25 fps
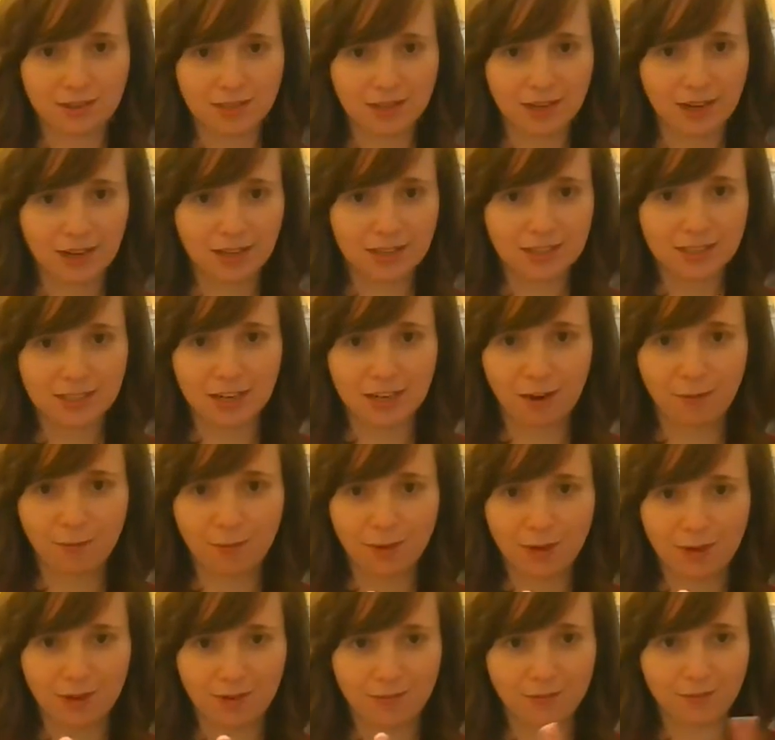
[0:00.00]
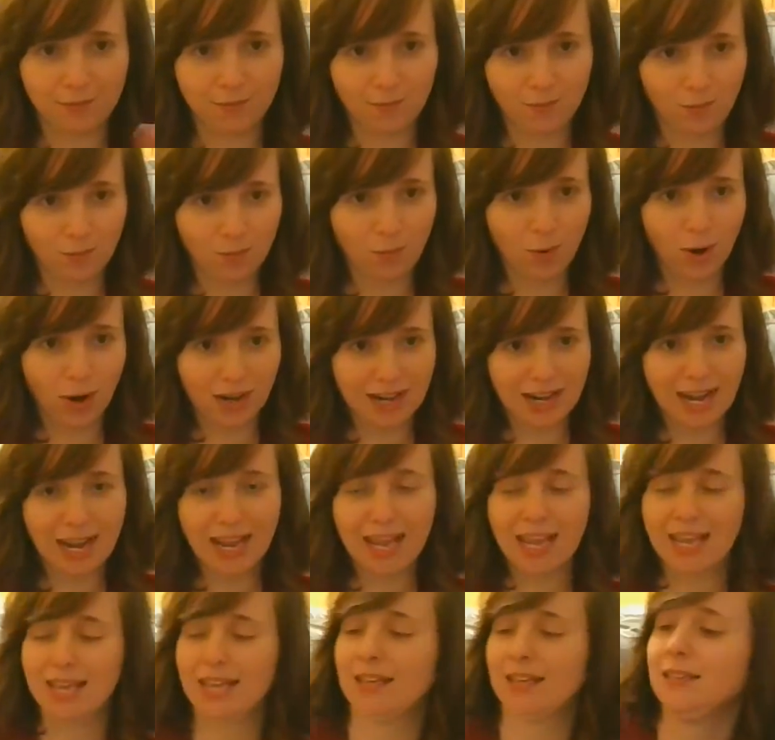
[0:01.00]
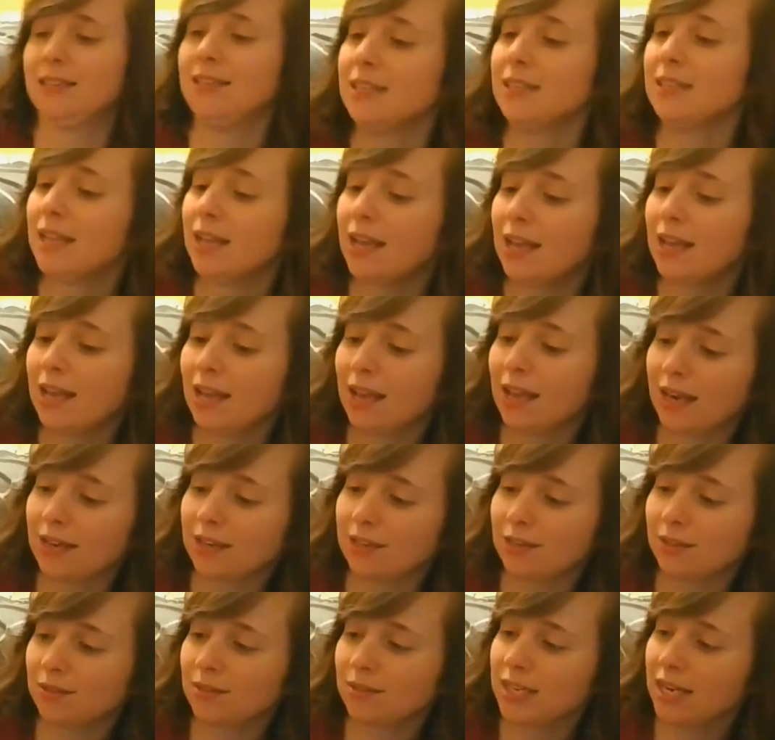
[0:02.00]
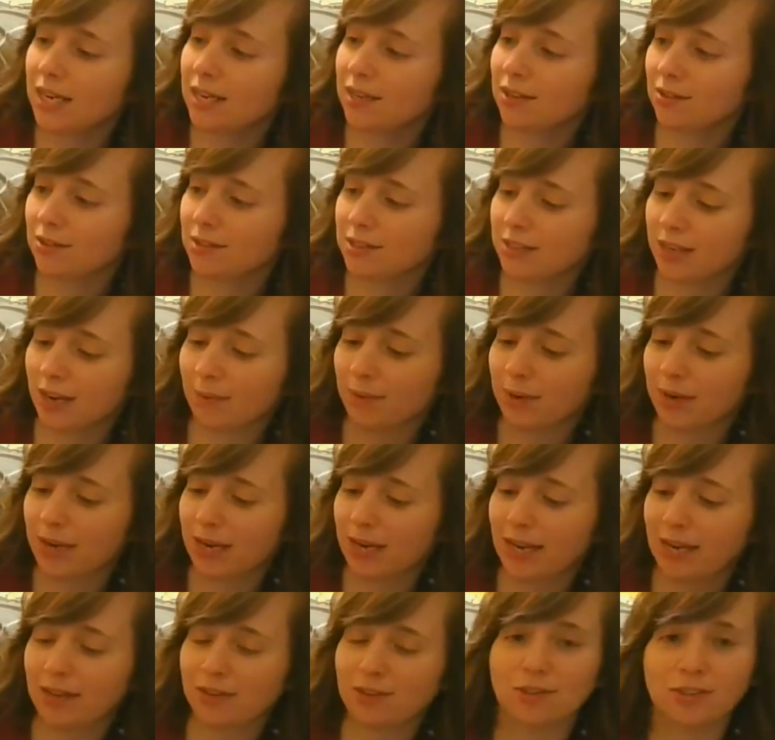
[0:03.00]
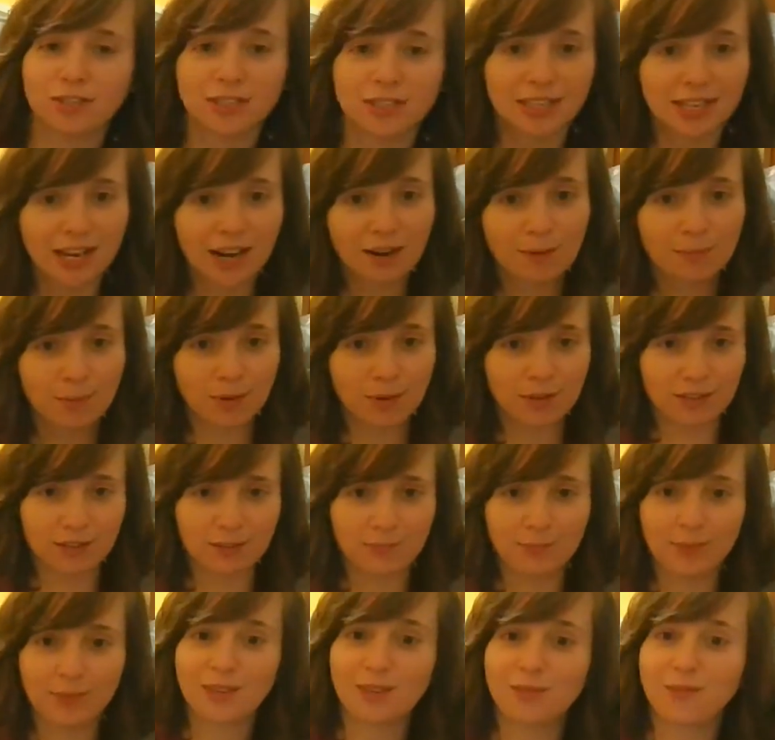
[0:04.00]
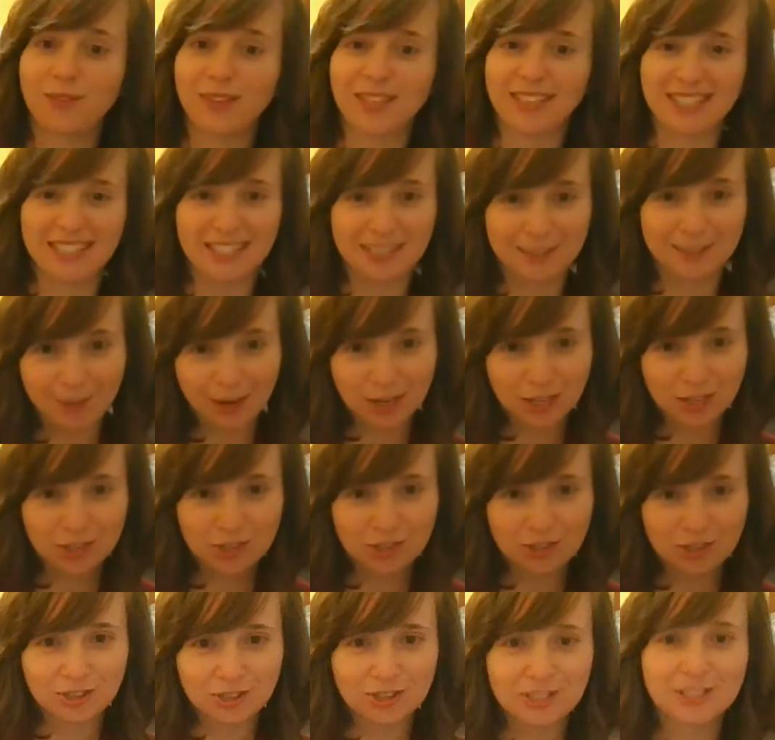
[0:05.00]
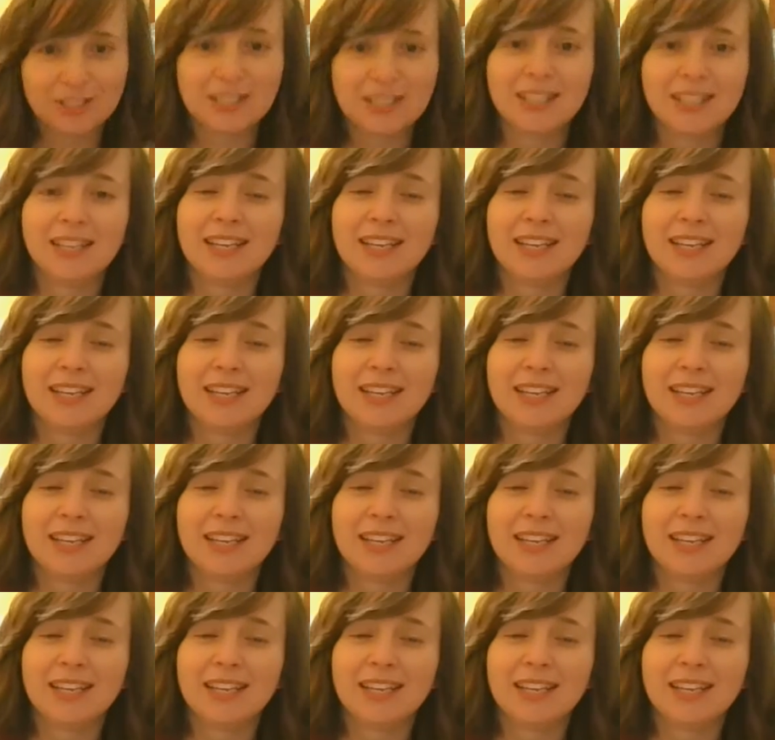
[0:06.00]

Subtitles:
non-dominant one hand, and you take your dominant hand, you just kind of pull it up like you're feeling special,